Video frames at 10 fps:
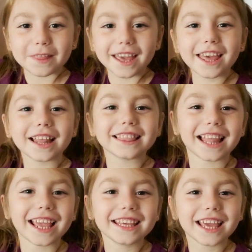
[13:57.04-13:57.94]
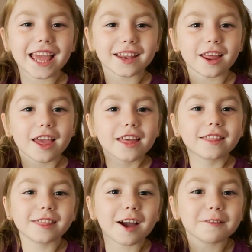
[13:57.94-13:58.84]
Hit like and
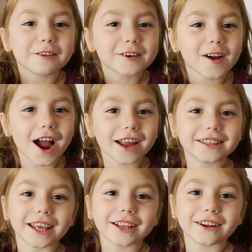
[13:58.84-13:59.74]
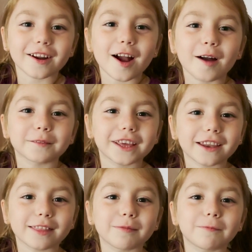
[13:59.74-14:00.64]
subscribe. Take your
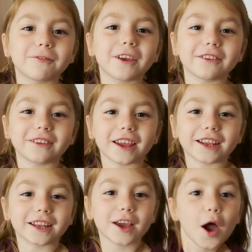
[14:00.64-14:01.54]
kids fishing.